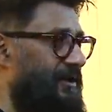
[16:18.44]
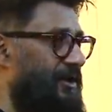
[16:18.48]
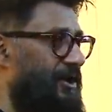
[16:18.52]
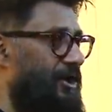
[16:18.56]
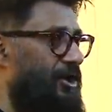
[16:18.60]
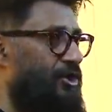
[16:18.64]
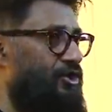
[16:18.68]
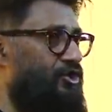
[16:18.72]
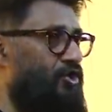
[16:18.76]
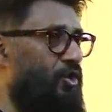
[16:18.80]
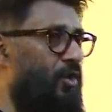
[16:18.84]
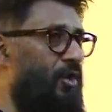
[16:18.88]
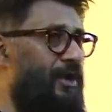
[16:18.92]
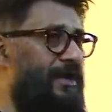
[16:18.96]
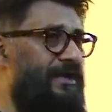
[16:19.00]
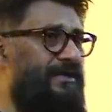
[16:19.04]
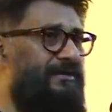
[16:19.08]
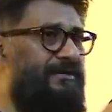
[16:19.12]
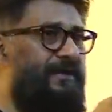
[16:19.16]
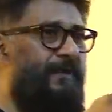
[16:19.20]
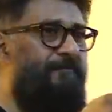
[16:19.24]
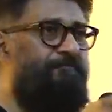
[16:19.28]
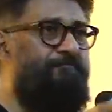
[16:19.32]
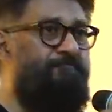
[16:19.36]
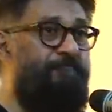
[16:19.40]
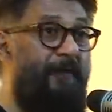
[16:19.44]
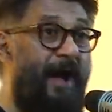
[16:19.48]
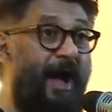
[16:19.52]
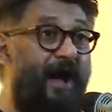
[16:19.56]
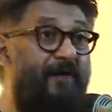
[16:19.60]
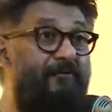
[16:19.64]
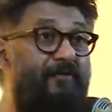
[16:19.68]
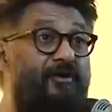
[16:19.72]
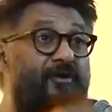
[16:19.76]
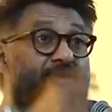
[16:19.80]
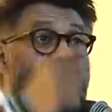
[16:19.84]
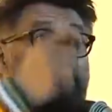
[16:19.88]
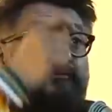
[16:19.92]
showing the
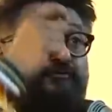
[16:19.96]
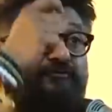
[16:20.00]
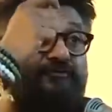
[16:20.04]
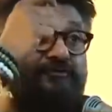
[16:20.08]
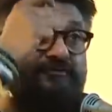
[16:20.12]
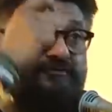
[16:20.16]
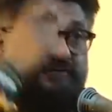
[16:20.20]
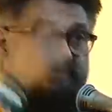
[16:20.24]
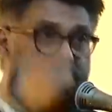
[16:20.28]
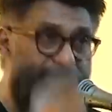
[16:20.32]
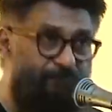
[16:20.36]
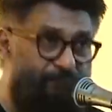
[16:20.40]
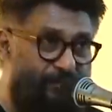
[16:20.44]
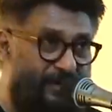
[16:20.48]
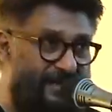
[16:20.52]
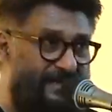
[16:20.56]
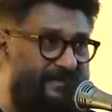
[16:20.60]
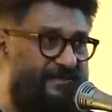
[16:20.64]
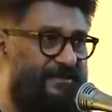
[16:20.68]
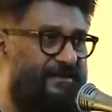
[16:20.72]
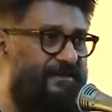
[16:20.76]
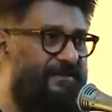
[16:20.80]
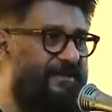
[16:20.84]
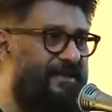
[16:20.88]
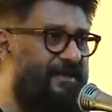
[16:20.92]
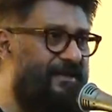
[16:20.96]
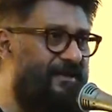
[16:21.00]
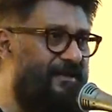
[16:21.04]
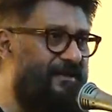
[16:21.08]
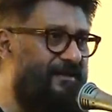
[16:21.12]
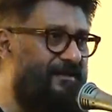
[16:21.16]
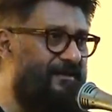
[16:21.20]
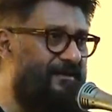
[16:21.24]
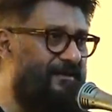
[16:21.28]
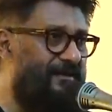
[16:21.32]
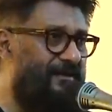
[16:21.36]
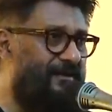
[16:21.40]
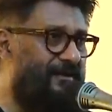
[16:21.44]
power of simplicity.
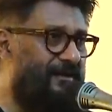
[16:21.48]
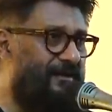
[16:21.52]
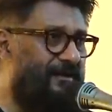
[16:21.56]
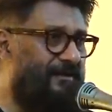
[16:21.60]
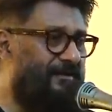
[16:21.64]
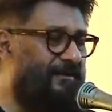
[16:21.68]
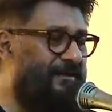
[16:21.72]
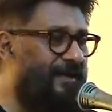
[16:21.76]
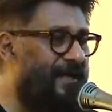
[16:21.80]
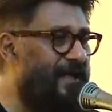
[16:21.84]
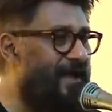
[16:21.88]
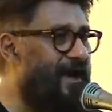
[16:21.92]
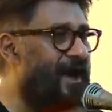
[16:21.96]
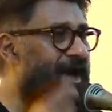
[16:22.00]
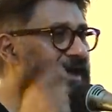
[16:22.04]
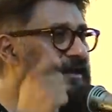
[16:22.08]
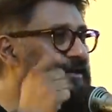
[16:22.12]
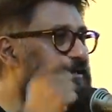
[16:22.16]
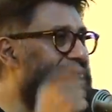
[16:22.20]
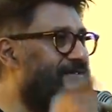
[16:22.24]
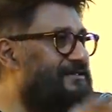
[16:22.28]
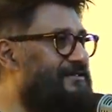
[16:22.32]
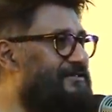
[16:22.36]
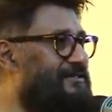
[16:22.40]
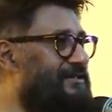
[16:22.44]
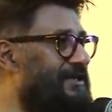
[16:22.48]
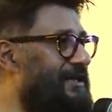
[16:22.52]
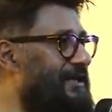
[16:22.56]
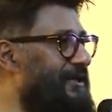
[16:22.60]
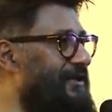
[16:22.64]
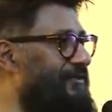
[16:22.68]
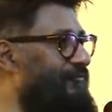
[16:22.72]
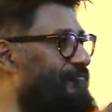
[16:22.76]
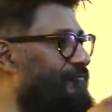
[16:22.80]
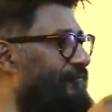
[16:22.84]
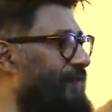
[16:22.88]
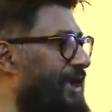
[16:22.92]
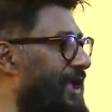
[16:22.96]
They are
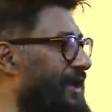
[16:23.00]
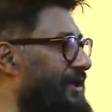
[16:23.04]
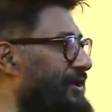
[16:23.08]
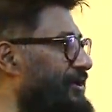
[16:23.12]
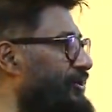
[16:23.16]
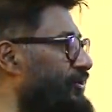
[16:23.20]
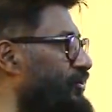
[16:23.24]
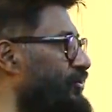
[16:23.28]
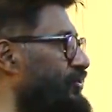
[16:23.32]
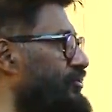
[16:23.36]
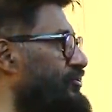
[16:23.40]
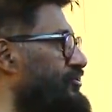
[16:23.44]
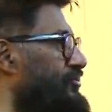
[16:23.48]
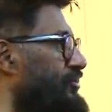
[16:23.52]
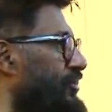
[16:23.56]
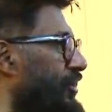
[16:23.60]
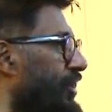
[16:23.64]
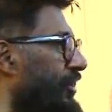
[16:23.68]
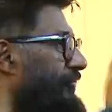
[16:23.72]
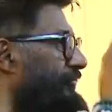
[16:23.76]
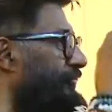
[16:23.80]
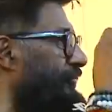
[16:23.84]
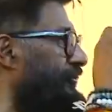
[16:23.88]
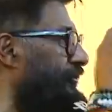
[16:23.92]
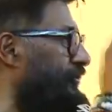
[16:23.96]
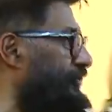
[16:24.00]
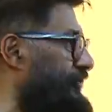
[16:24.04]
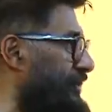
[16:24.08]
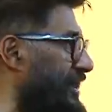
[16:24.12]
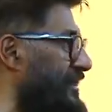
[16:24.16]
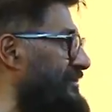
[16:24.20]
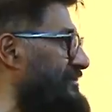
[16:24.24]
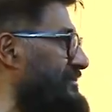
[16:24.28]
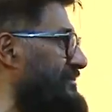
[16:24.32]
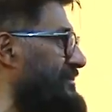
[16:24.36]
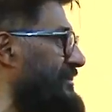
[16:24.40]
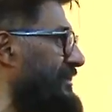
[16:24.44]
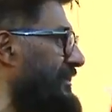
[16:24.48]
instilling values of
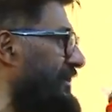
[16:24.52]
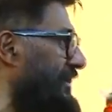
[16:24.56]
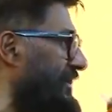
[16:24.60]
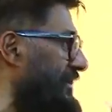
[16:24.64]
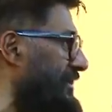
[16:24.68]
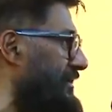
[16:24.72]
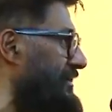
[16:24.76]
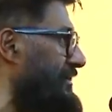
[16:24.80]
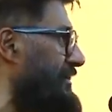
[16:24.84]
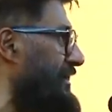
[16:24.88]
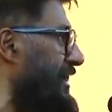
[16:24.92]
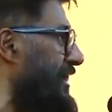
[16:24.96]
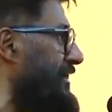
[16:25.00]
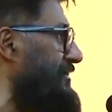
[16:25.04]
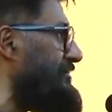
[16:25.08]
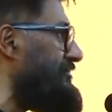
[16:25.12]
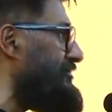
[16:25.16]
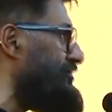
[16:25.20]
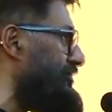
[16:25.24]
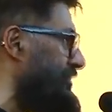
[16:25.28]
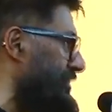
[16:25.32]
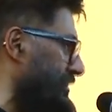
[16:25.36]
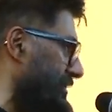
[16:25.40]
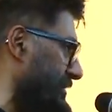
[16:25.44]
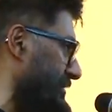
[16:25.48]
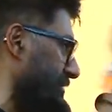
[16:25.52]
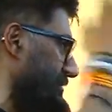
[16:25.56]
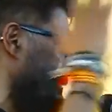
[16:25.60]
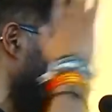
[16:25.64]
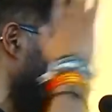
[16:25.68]
trust in young children.